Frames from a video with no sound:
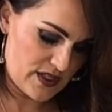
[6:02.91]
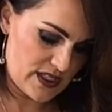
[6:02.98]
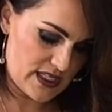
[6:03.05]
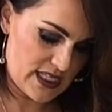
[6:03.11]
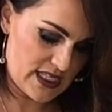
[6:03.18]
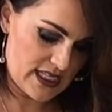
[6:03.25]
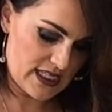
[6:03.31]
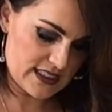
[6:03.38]

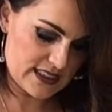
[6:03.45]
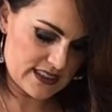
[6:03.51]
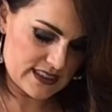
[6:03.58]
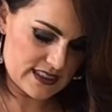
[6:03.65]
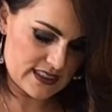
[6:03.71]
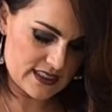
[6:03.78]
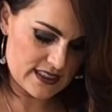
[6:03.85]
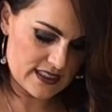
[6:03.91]

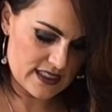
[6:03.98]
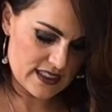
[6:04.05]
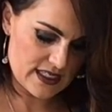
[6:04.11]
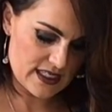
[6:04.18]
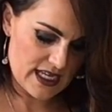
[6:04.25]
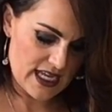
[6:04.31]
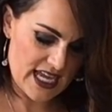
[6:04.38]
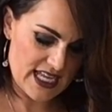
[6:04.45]
kinks.
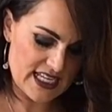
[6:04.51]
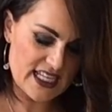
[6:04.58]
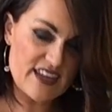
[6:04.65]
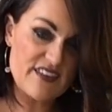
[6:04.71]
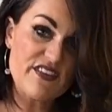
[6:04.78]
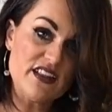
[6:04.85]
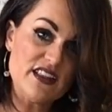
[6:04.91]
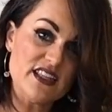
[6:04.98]
And
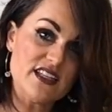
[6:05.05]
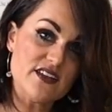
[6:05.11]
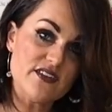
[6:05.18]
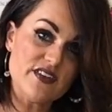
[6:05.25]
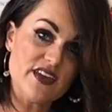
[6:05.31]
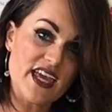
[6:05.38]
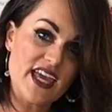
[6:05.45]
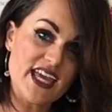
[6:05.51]
if a little
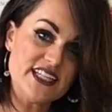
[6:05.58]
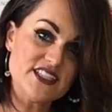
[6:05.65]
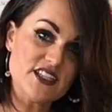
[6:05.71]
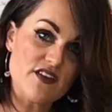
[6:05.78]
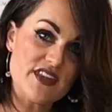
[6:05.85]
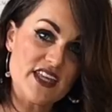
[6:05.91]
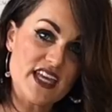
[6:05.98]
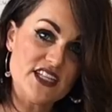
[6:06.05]
bit hangs
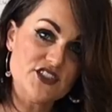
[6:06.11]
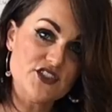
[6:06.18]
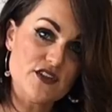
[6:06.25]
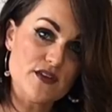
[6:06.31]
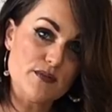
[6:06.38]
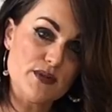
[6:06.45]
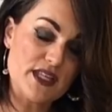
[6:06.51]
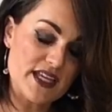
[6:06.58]
off the edge of
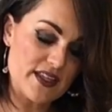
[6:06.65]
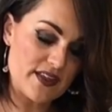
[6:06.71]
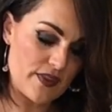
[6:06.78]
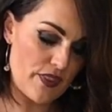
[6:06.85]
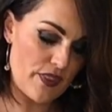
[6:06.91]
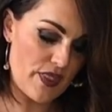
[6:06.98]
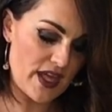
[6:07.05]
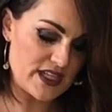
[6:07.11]
the plate,
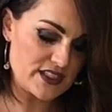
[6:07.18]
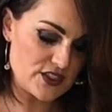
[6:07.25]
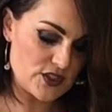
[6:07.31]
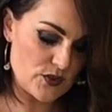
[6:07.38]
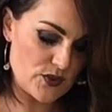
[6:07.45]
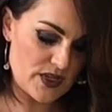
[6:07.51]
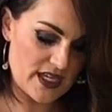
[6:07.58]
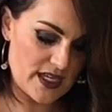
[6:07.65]
that's
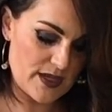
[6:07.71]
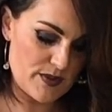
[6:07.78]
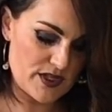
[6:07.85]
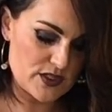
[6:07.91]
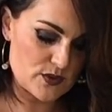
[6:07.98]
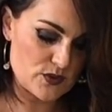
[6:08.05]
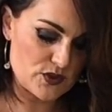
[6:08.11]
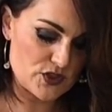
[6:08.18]
okay,
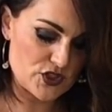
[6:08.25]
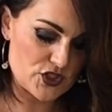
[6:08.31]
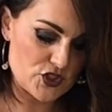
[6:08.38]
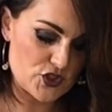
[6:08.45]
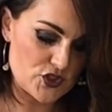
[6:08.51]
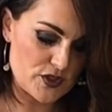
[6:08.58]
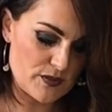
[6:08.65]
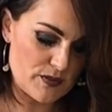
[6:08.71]
because we'll
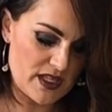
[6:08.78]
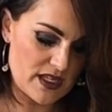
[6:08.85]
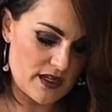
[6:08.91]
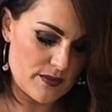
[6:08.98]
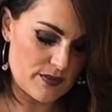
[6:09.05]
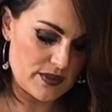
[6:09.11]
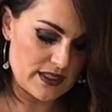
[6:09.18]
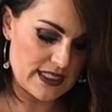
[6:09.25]
just trim that
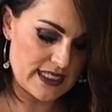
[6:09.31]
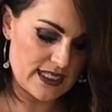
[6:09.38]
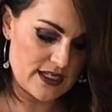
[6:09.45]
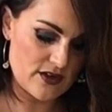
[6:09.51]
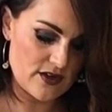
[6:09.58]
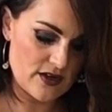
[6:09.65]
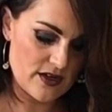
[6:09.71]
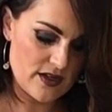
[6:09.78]
up
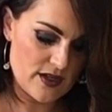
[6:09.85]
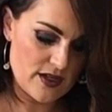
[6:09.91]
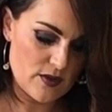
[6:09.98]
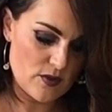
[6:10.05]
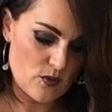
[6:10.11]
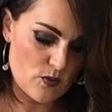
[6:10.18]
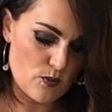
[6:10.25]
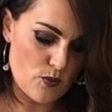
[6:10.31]
later.
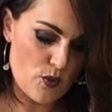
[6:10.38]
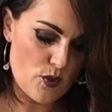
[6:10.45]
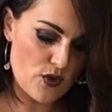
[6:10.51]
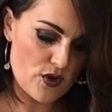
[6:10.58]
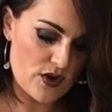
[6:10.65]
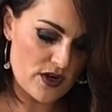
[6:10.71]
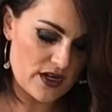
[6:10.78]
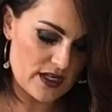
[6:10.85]

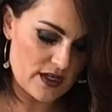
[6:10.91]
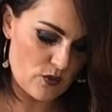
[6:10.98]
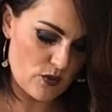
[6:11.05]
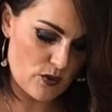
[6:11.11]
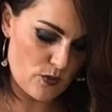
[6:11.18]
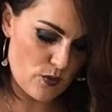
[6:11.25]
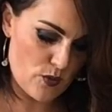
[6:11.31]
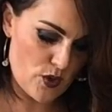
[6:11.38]

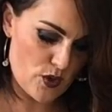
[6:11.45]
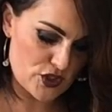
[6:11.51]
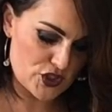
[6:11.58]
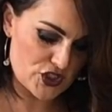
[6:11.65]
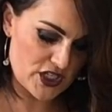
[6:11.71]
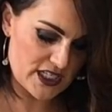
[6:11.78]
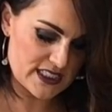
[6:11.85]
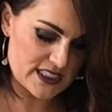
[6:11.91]
We're more
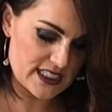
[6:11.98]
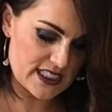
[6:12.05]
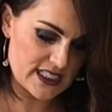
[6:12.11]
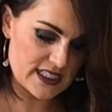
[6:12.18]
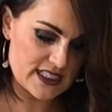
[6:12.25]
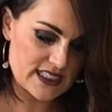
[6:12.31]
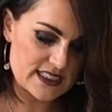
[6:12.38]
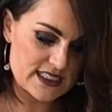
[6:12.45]
trying to
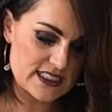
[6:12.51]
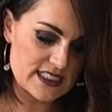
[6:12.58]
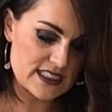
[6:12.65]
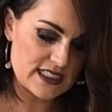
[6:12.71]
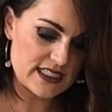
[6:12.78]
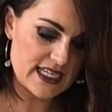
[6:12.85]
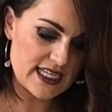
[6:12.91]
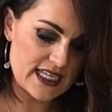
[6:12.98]
get this to
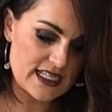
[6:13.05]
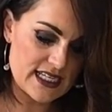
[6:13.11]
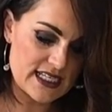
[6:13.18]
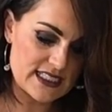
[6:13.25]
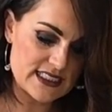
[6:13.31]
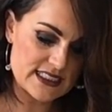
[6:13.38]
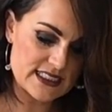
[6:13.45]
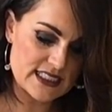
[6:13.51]
lay
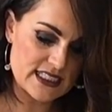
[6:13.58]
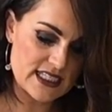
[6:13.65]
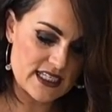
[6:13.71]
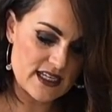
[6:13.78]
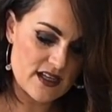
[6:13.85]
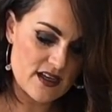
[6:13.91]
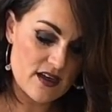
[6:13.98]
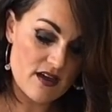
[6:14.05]

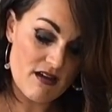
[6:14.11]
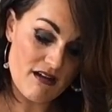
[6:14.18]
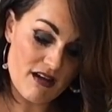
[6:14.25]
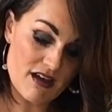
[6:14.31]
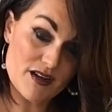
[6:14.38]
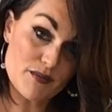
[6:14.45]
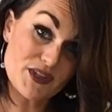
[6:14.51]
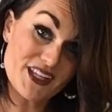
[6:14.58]
nicely
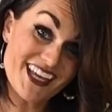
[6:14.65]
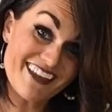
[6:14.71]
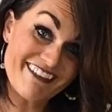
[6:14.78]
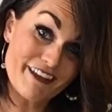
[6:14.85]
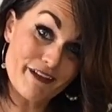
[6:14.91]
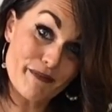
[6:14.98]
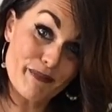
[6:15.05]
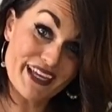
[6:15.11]
on a
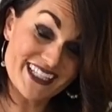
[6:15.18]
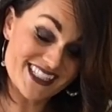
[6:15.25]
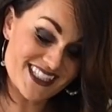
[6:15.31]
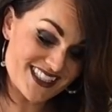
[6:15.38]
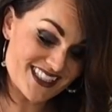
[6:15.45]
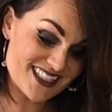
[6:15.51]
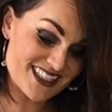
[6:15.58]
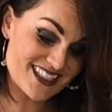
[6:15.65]
plate that
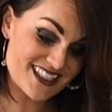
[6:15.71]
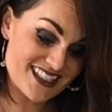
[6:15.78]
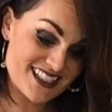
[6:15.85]
bends.